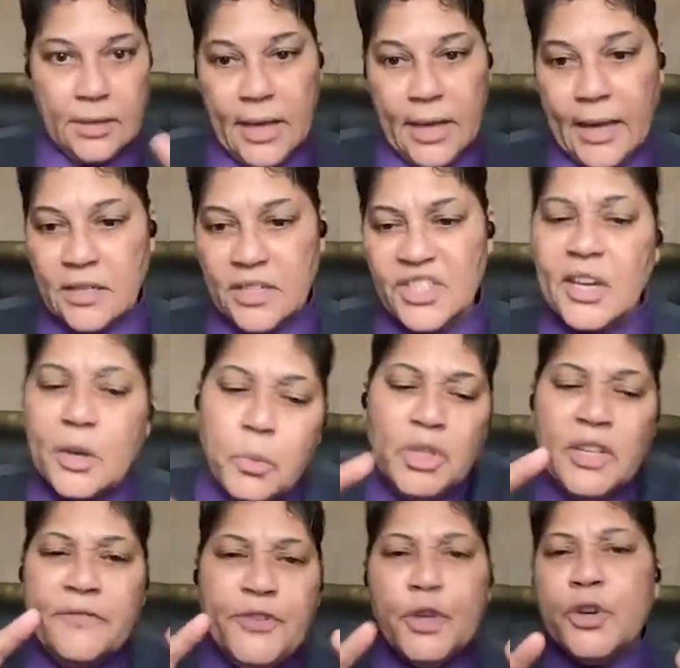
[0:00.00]
that, and it's like,
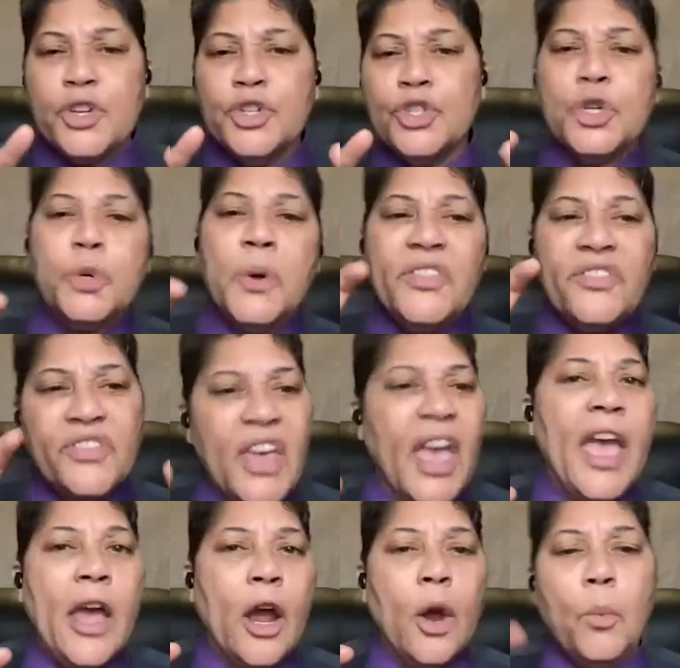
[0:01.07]
well, if you can do it
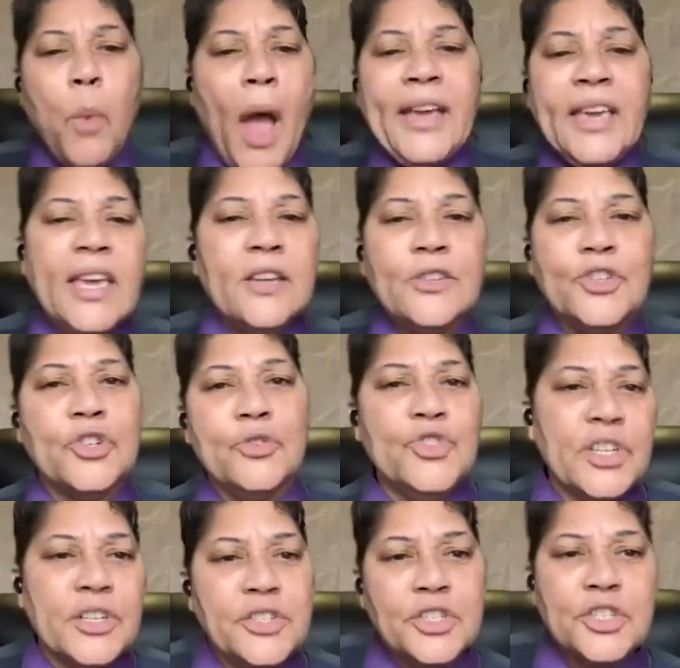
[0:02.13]
there, why can't you
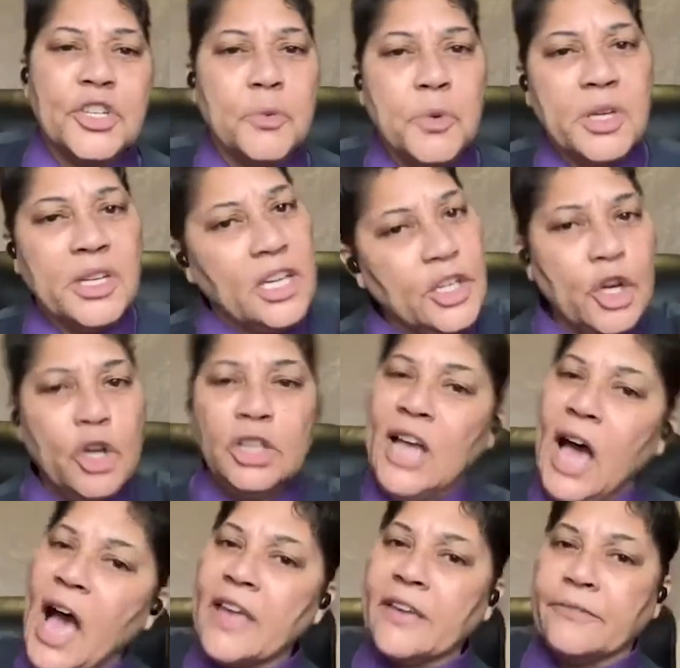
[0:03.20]
just do it in your
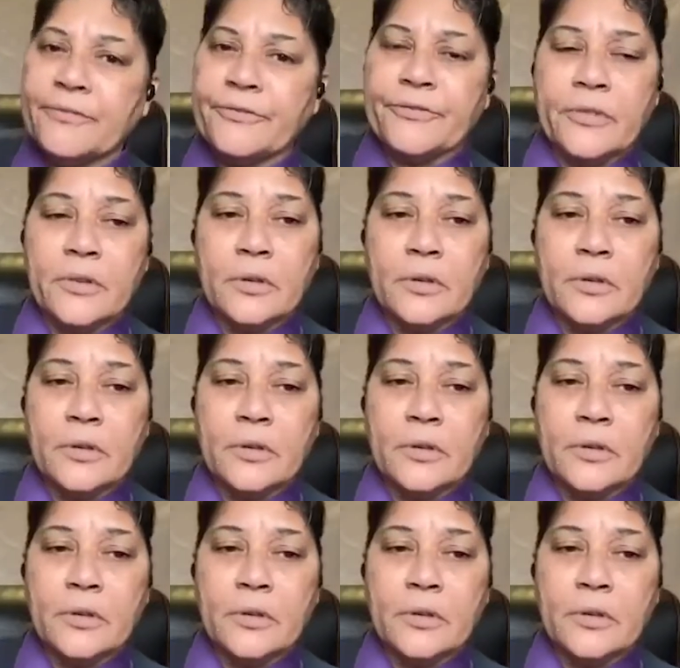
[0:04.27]
life?